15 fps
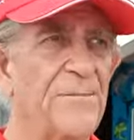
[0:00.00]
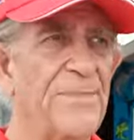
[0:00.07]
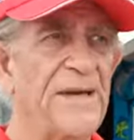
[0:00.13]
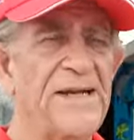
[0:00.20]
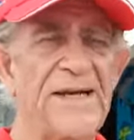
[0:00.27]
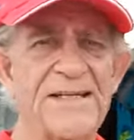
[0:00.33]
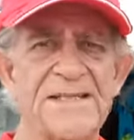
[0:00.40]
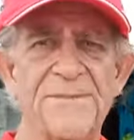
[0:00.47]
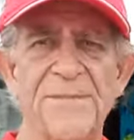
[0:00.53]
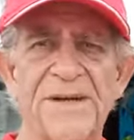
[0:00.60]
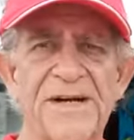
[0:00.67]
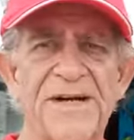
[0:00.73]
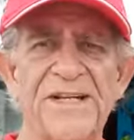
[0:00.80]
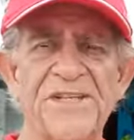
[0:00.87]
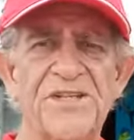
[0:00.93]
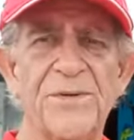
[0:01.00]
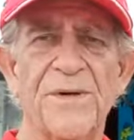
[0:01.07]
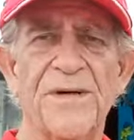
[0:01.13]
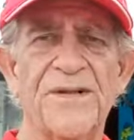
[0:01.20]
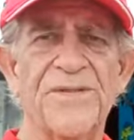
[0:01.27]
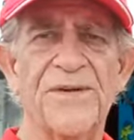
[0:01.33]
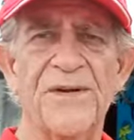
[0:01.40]
Bait hasn't been an issue
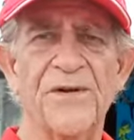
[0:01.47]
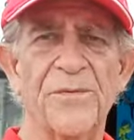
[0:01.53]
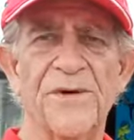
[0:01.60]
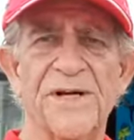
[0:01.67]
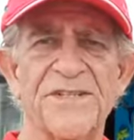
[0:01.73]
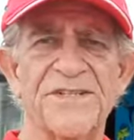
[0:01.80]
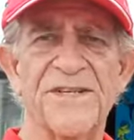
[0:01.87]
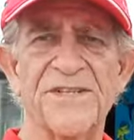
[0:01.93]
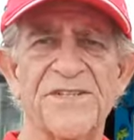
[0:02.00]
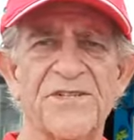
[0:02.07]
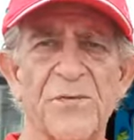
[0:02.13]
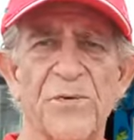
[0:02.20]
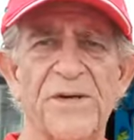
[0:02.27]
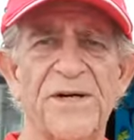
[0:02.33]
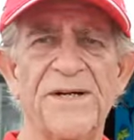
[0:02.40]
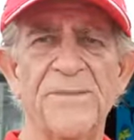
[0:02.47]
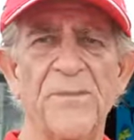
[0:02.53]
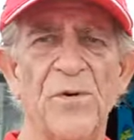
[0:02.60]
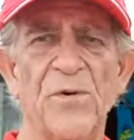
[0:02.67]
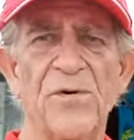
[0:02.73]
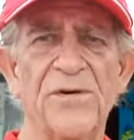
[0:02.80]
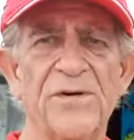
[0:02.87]
out there. We're not seeing the squid
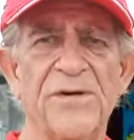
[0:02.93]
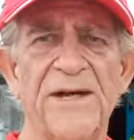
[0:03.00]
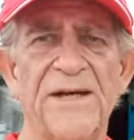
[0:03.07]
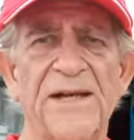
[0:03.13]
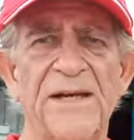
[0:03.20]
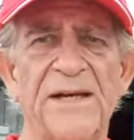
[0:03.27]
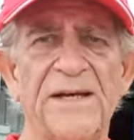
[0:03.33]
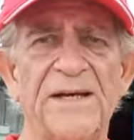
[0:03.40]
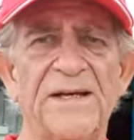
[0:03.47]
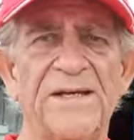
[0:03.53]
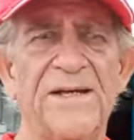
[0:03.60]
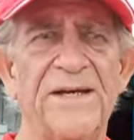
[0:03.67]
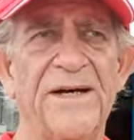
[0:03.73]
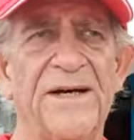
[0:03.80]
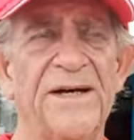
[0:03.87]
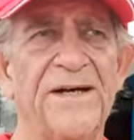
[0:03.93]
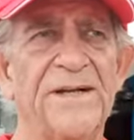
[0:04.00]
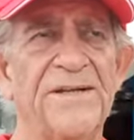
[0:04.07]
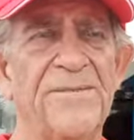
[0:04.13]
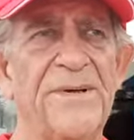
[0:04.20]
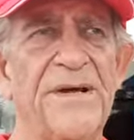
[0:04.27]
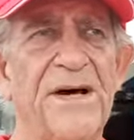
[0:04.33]
anymore, and
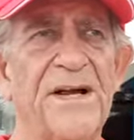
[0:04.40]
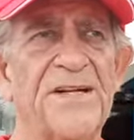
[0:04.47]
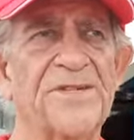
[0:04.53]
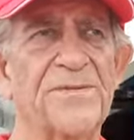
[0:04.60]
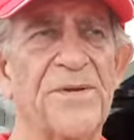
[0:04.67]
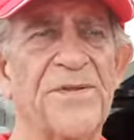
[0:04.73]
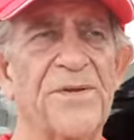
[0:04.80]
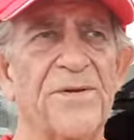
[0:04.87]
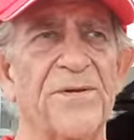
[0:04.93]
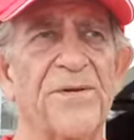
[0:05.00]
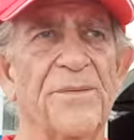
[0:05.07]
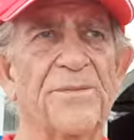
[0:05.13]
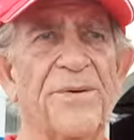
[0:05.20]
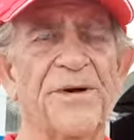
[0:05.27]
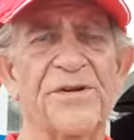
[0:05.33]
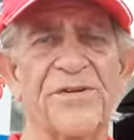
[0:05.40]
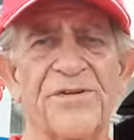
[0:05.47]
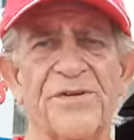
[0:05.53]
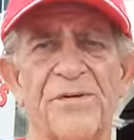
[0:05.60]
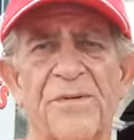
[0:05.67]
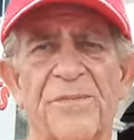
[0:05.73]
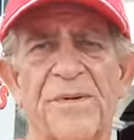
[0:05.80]
to be honest with you, the bigger
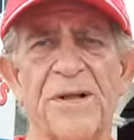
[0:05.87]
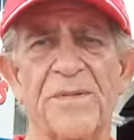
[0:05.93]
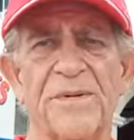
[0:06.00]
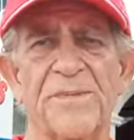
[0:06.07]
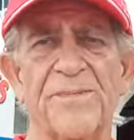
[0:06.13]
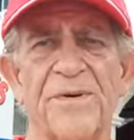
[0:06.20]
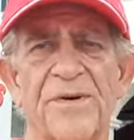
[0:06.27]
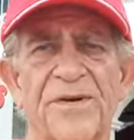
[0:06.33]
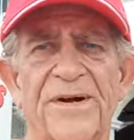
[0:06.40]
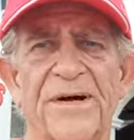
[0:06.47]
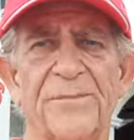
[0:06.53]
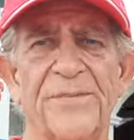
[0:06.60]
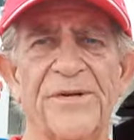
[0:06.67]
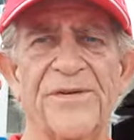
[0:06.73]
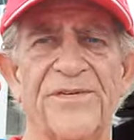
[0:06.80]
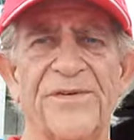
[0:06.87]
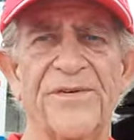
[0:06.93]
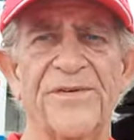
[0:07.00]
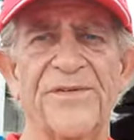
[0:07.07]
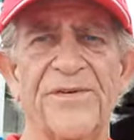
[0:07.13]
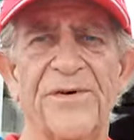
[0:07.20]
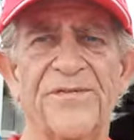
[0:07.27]
tuna will probably be pulling out pretty
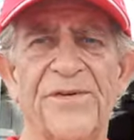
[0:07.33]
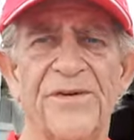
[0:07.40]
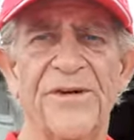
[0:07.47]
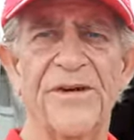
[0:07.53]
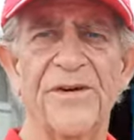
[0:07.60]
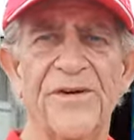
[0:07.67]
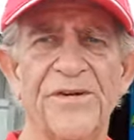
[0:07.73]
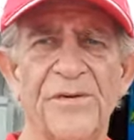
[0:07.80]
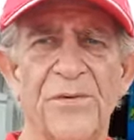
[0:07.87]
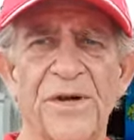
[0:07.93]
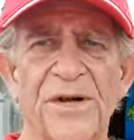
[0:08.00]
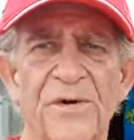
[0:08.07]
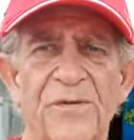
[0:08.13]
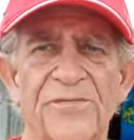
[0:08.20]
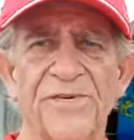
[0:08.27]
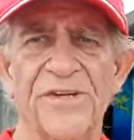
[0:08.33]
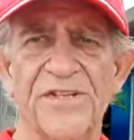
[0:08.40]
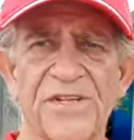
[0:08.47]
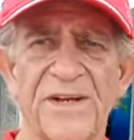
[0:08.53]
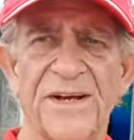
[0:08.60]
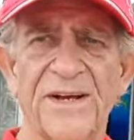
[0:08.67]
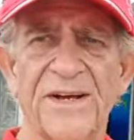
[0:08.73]
soon. So if you're here and you want to go
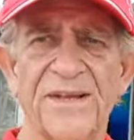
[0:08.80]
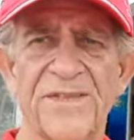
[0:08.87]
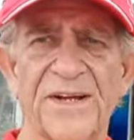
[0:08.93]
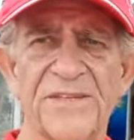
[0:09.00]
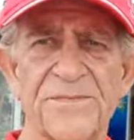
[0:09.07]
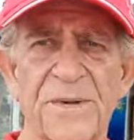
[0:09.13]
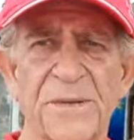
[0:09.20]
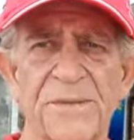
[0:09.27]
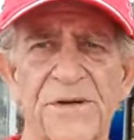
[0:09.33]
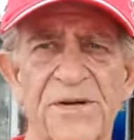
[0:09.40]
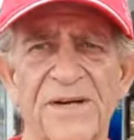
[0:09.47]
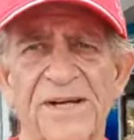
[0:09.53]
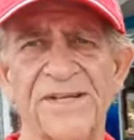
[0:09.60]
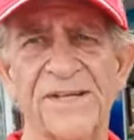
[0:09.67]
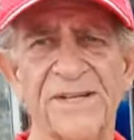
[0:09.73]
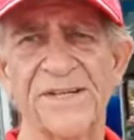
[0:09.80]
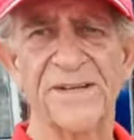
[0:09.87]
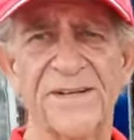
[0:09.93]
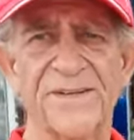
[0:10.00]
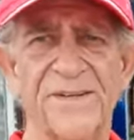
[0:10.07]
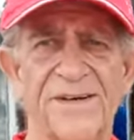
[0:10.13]
fishing, I think it's probably a good idea to